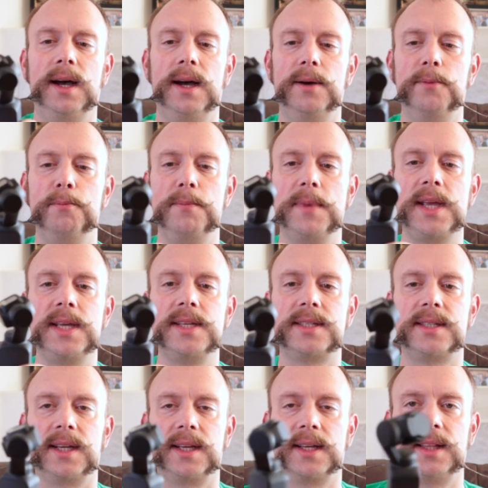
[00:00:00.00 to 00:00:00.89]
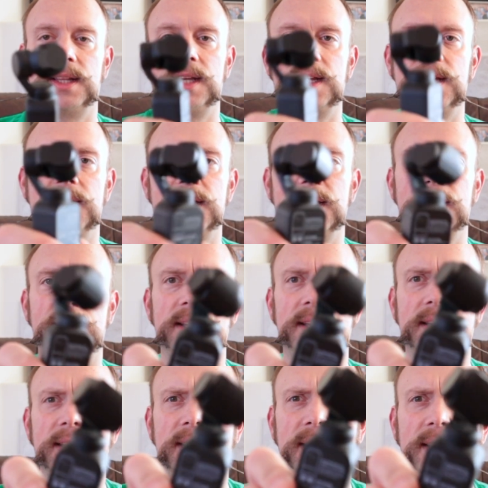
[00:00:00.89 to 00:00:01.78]
amazingly
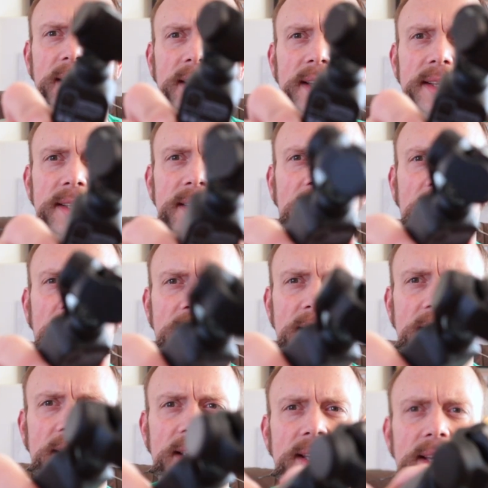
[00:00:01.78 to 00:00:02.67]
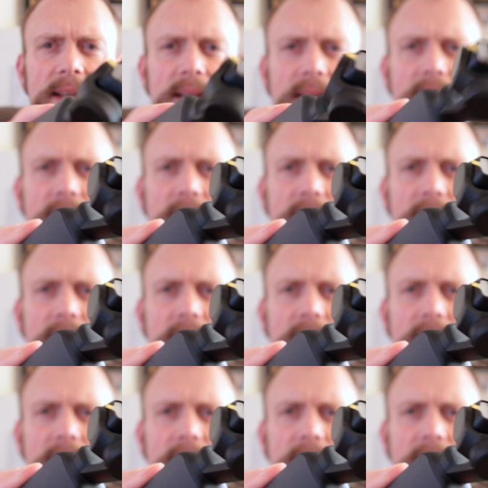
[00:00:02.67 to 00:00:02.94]
tiny.